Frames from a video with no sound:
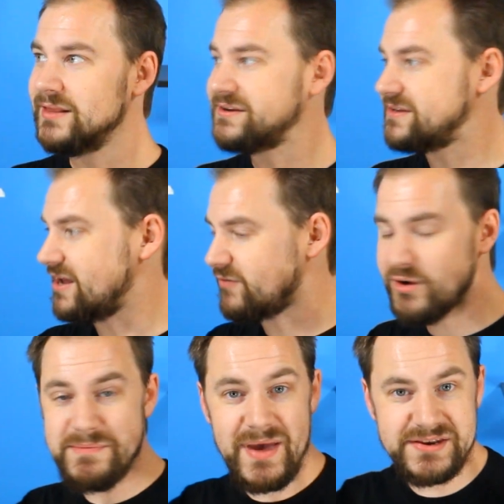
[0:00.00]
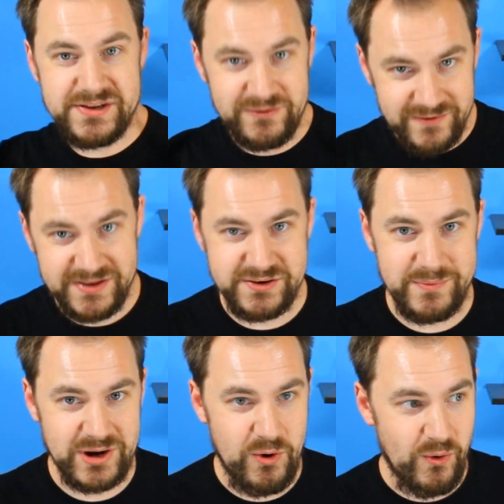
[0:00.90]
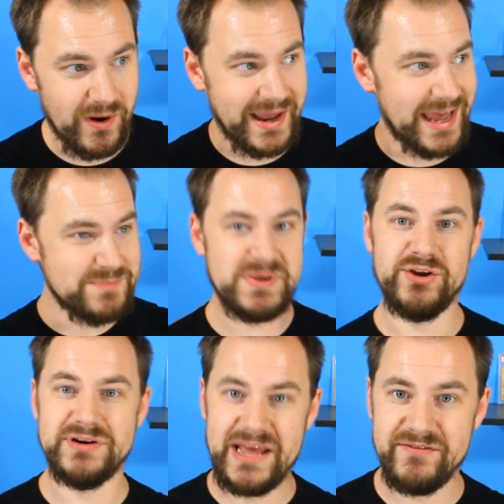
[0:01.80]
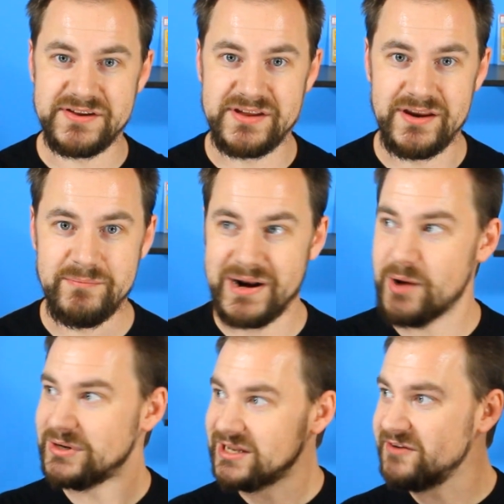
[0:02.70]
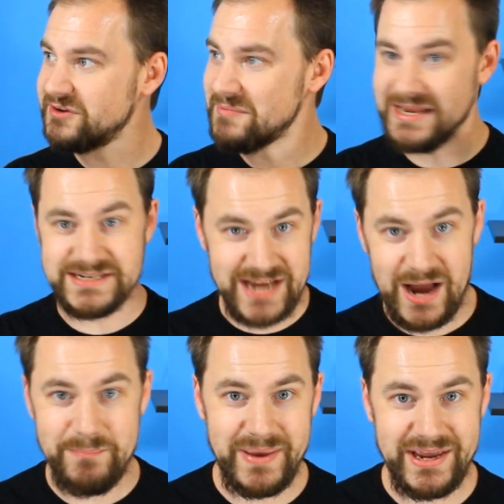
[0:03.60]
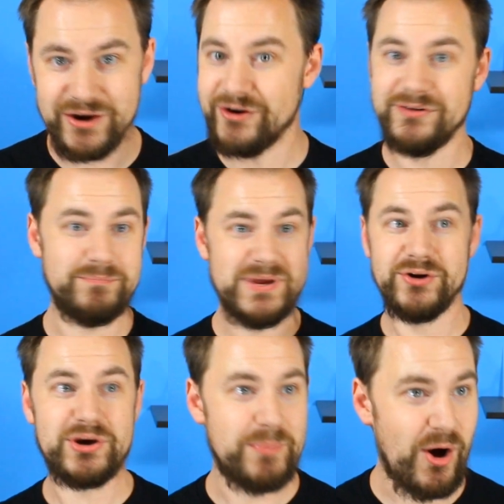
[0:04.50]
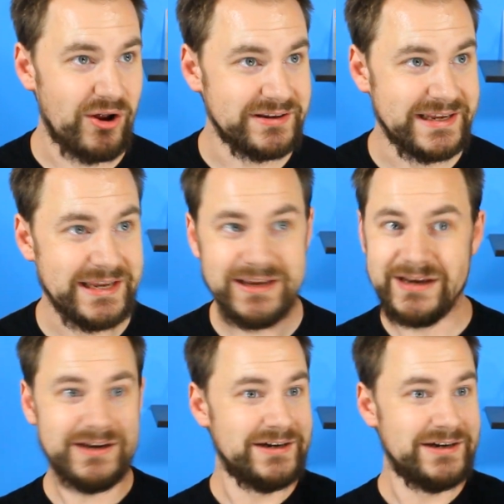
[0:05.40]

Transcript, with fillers: Let's see, I've already met Sylvester McCoy and Peter Davison, but I would love to meet Tom Baker, Peter Capaldi,